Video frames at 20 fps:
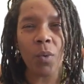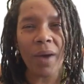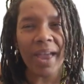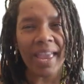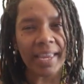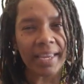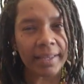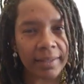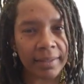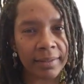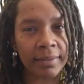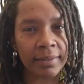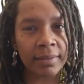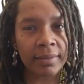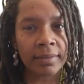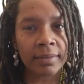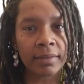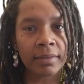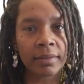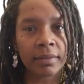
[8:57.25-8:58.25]
way
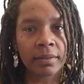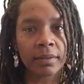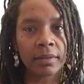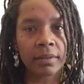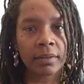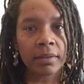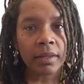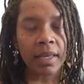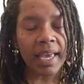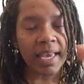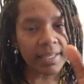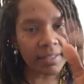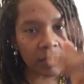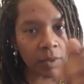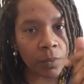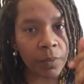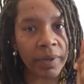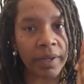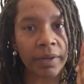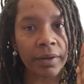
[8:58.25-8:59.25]
as
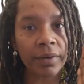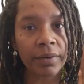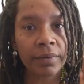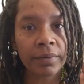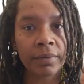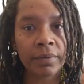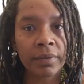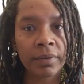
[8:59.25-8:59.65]
a winner.